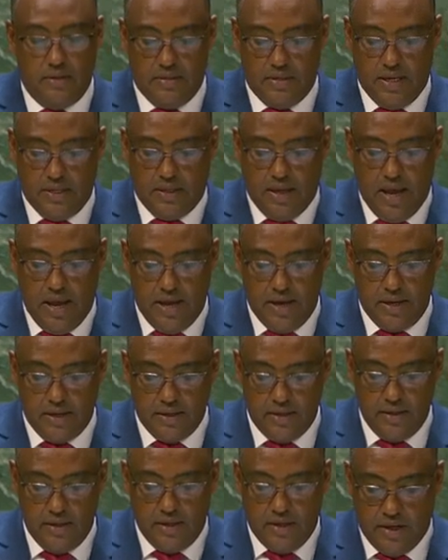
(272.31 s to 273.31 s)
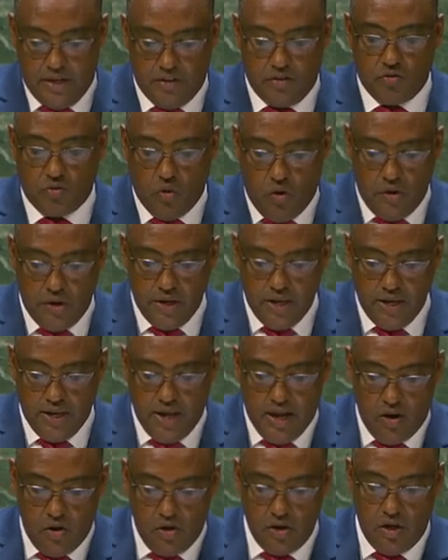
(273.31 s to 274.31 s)
that are
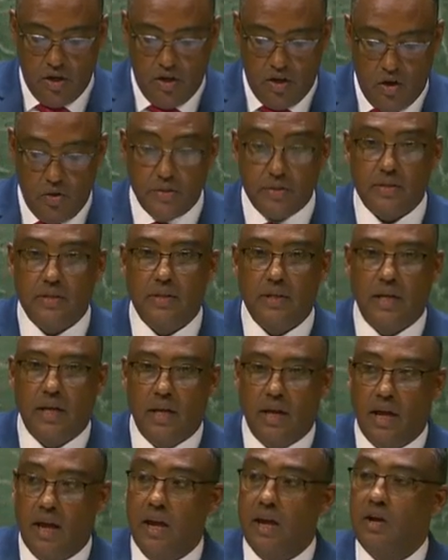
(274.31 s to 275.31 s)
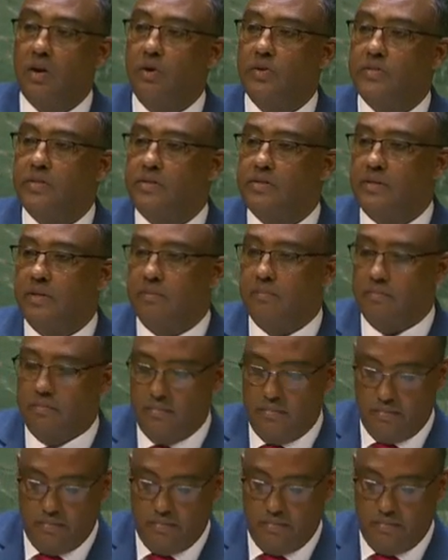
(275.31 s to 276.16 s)
restoring a long-lost ecosystem.